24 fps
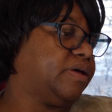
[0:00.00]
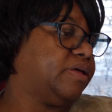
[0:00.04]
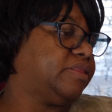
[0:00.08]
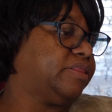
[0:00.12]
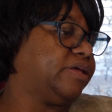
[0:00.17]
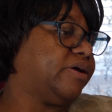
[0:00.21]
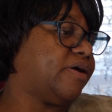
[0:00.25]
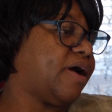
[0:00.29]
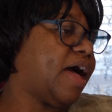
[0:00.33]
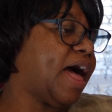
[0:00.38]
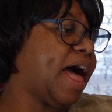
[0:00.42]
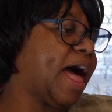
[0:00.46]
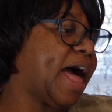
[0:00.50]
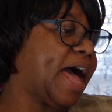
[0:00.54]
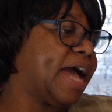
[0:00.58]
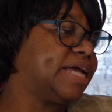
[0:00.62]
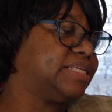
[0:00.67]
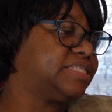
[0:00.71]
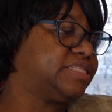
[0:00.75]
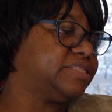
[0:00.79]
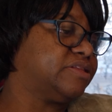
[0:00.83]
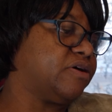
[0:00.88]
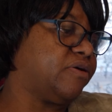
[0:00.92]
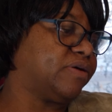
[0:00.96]
There are high,
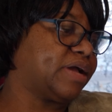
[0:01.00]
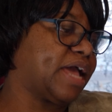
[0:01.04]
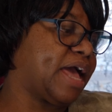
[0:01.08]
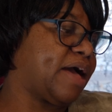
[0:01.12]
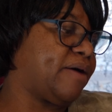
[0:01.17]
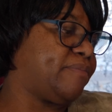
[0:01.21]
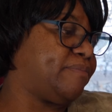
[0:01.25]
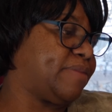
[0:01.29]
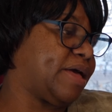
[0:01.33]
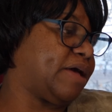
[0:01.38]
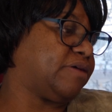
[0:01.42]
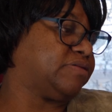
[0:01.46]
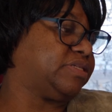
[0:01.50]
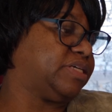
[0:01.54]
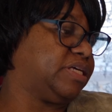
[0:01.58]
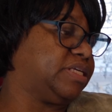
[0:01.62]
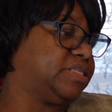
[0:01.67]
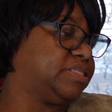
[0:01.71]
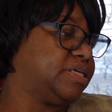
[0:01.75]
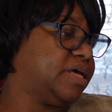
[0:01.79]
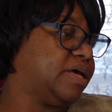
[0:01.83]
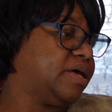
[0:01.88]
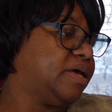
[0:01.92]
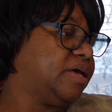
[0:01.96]
snow-capped
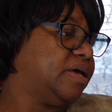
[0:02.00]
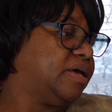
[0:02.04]
mountains